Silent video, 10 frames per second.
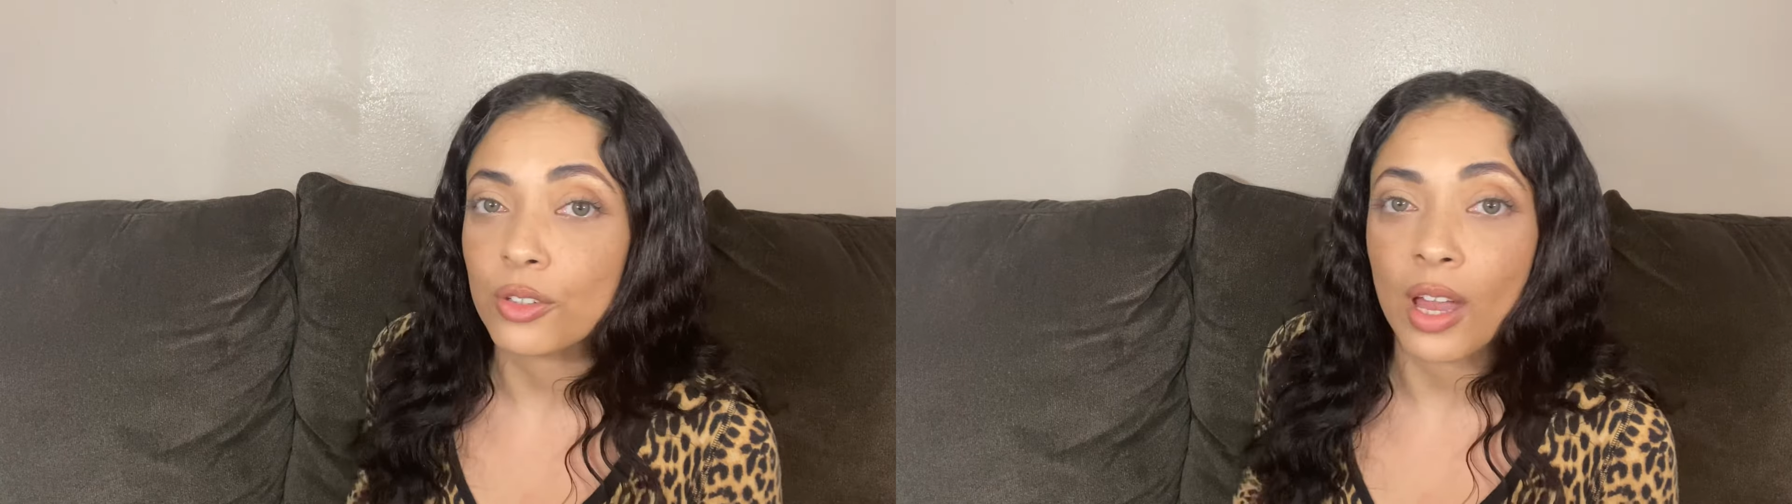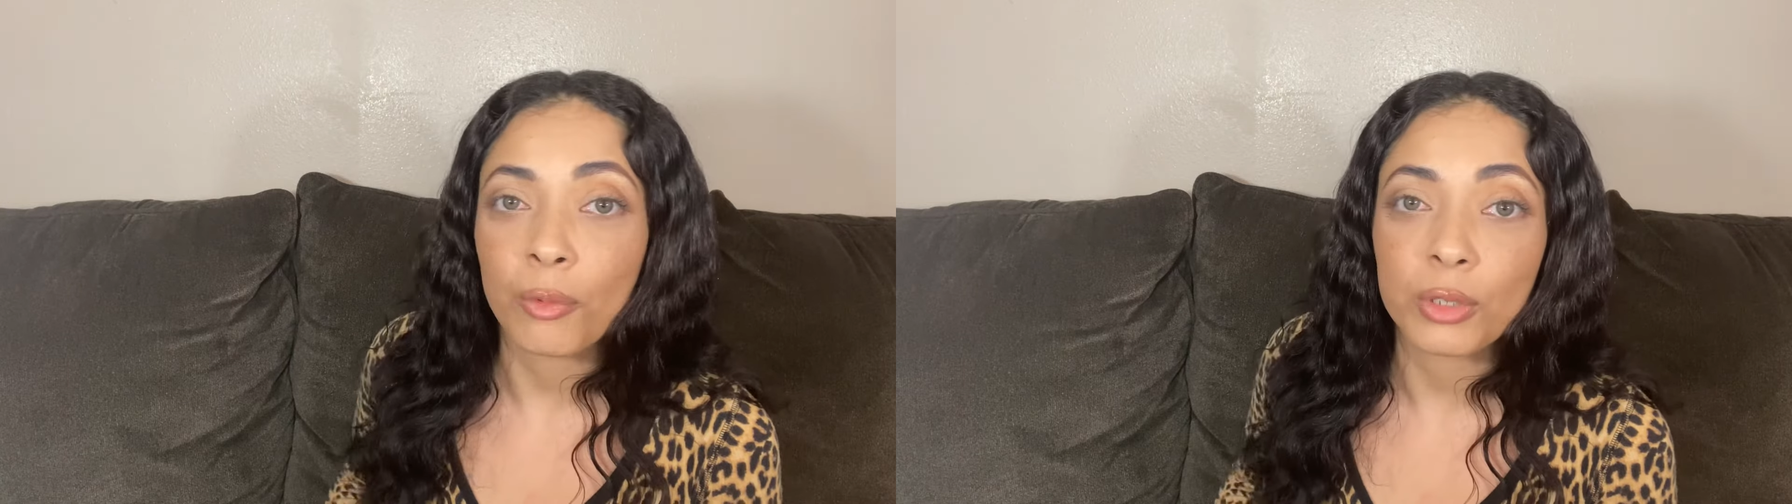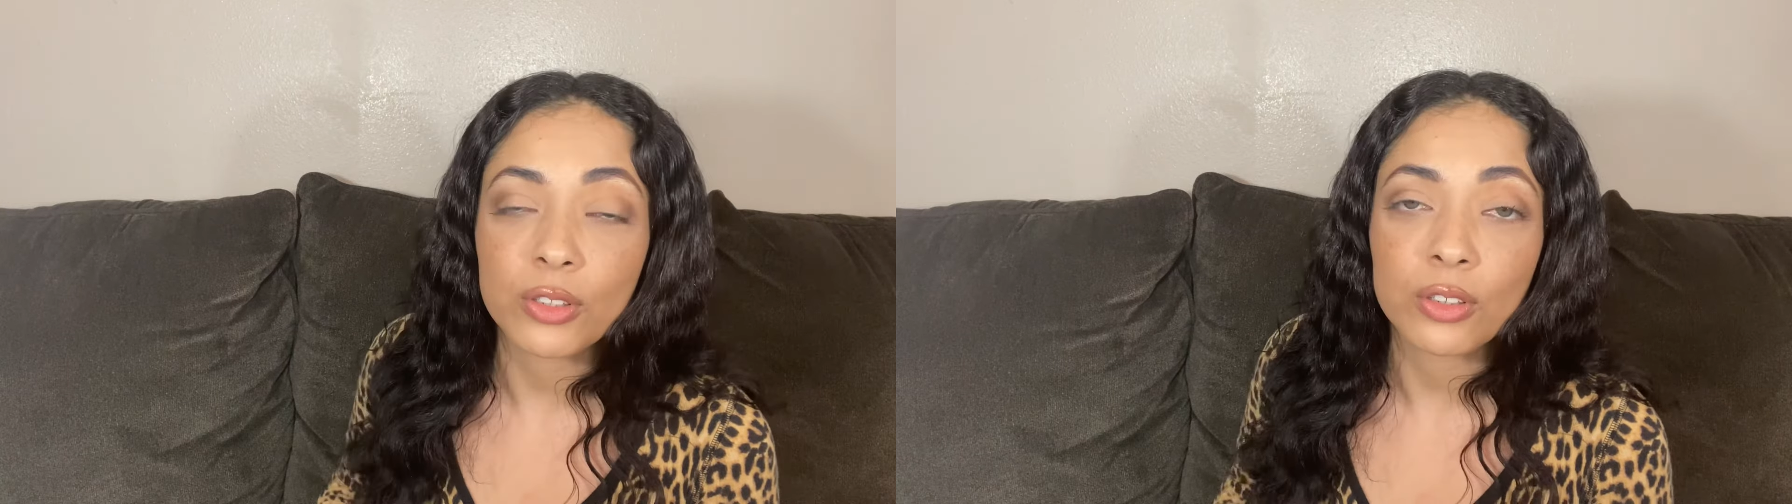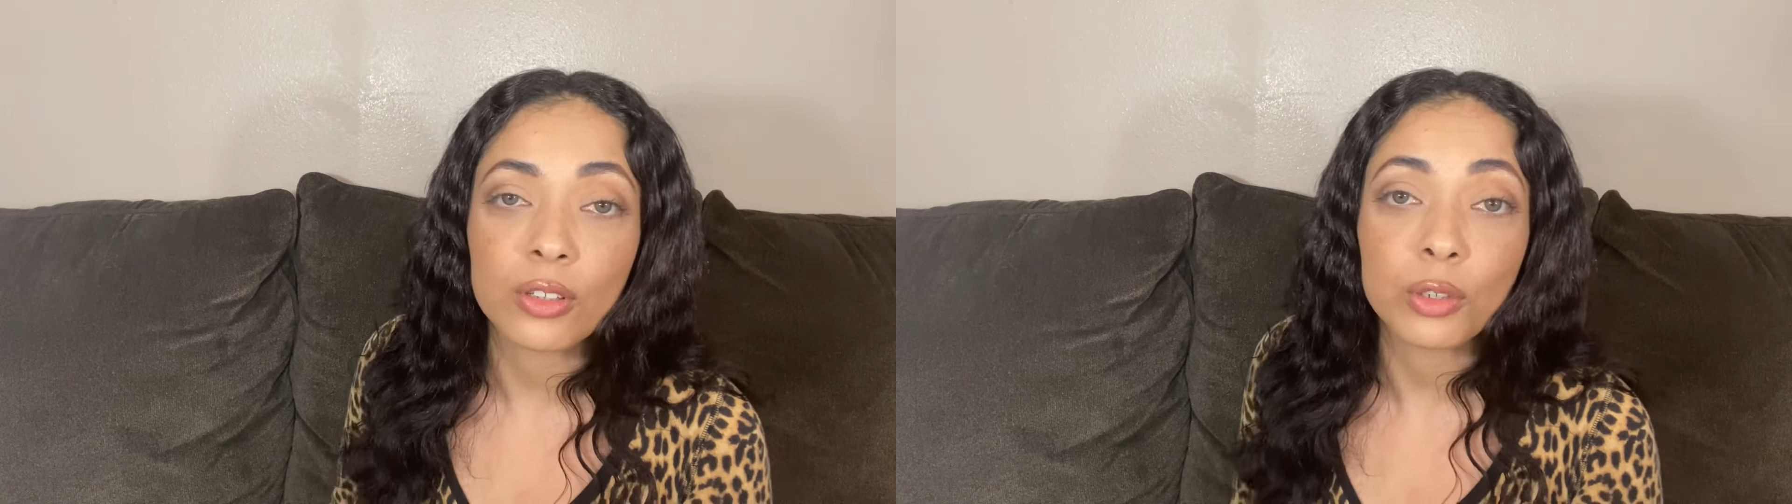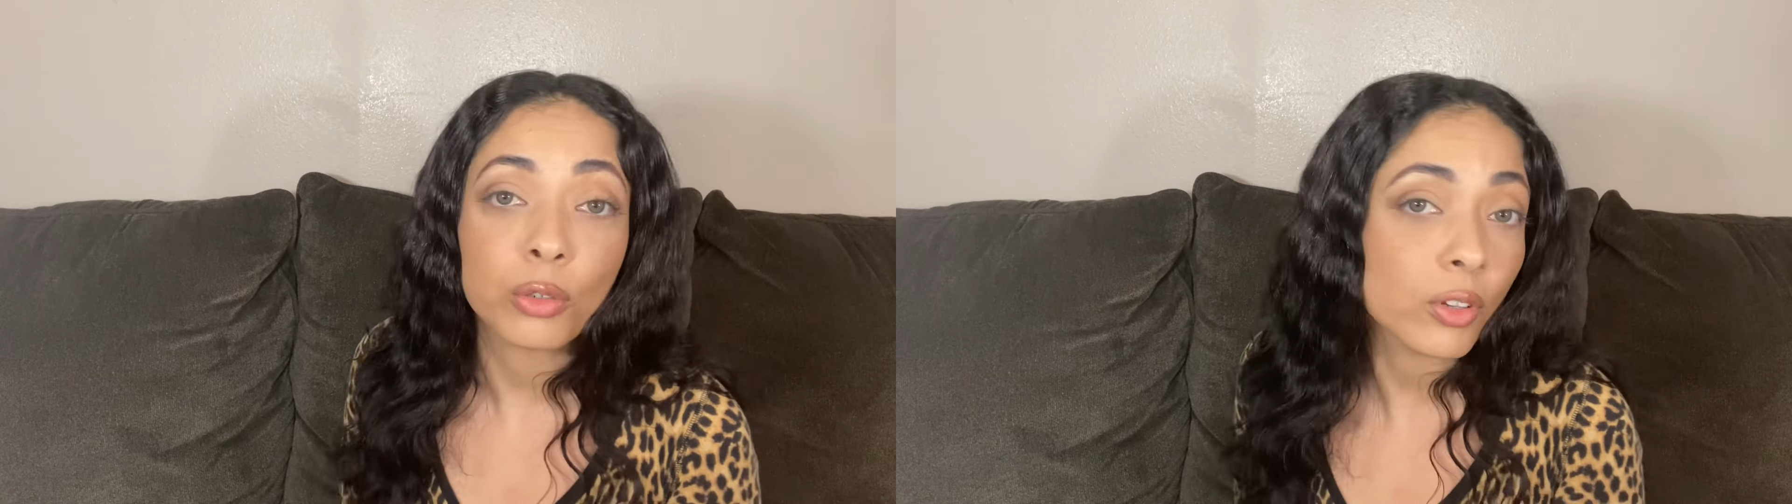I went to
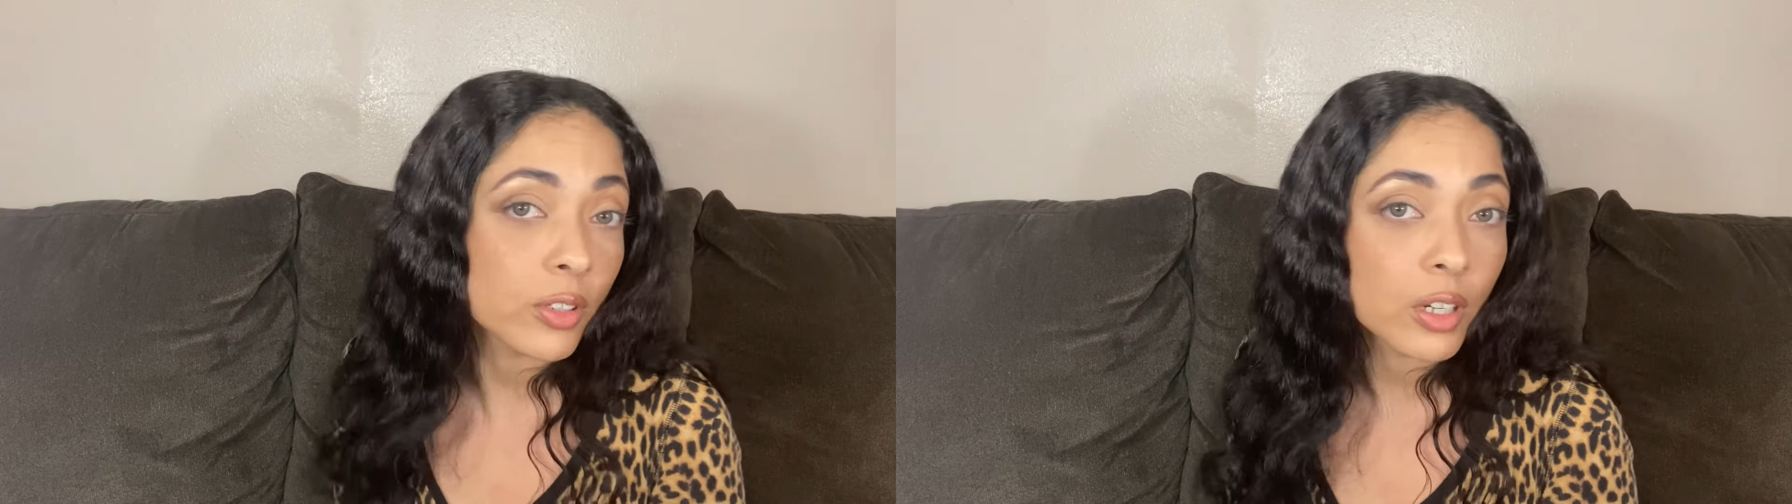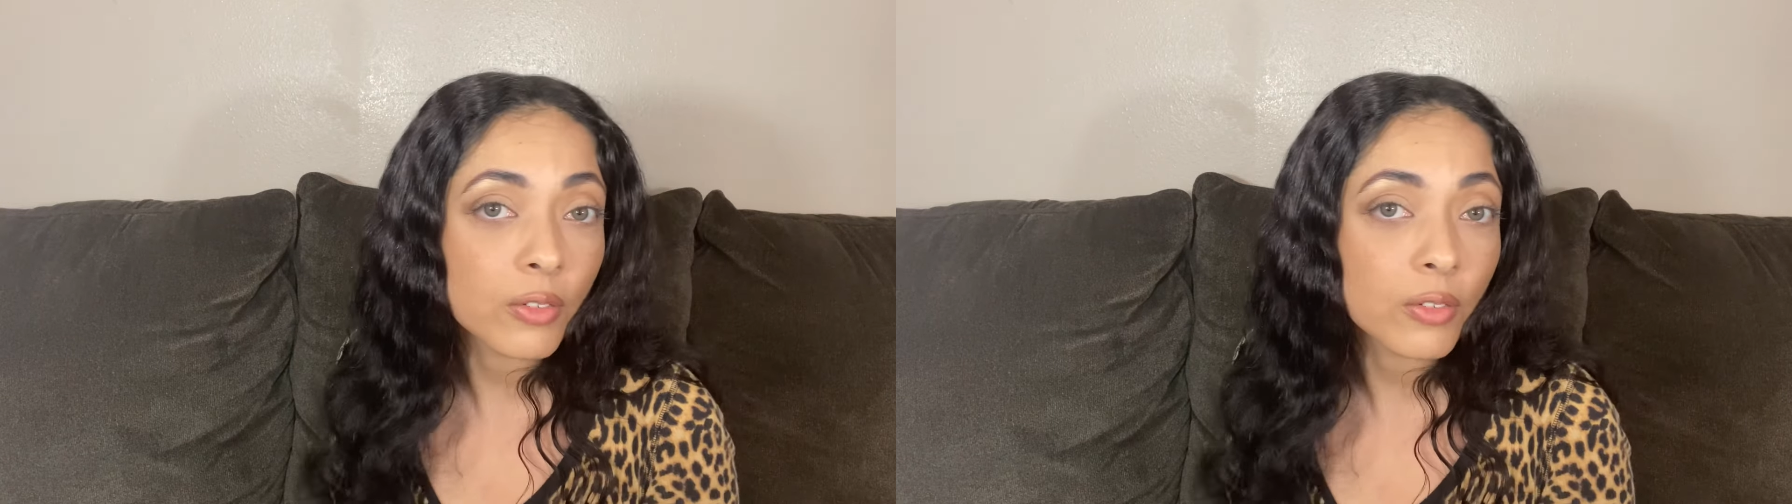University of